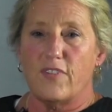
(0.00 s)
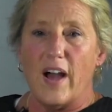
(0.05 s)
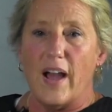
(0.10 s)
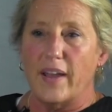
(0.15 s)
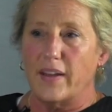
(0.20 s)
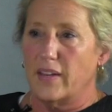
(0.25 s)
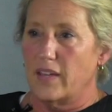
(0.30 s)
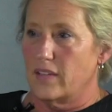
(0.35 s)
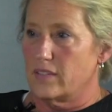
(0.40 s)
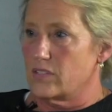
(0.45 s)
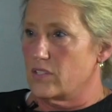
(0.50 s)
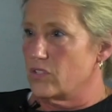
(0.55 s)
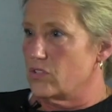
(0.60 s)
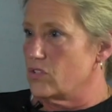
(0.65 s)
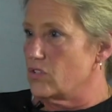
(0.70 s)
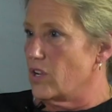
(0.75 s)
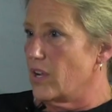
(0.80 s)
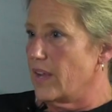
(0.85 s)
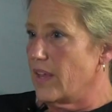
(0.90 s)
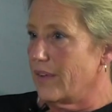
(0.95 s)

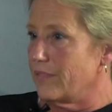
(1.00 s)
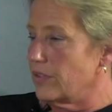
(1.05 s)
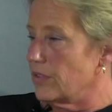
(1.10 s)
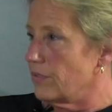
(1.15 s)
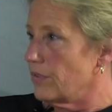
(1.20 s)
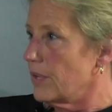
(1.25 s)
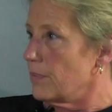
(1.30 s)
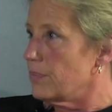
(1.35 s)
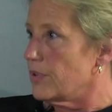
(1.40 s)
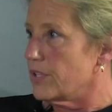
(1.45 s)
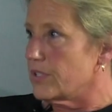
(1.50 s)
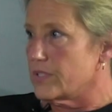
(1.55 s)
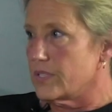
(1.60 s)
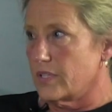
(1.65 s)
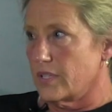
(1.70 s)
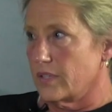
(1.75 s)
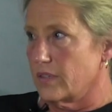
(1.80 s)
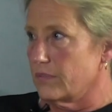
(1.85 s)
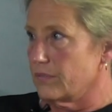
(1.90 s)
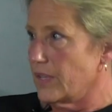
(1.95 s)
finances, not having the right
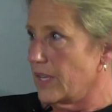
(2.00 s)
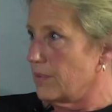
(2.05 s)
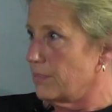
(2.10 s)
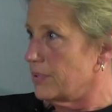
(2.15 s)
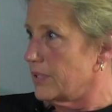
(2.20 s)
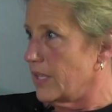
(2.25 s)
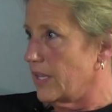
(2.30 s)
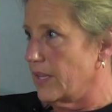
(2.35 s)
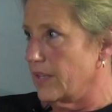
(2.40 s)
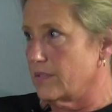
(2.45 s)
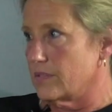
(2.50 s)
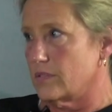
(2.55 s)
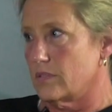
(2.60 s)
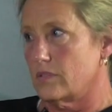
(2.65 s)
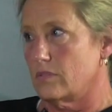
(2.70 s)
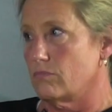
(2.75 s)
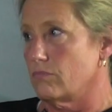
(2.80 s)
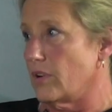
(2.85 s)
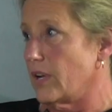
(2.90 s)
person in the right place,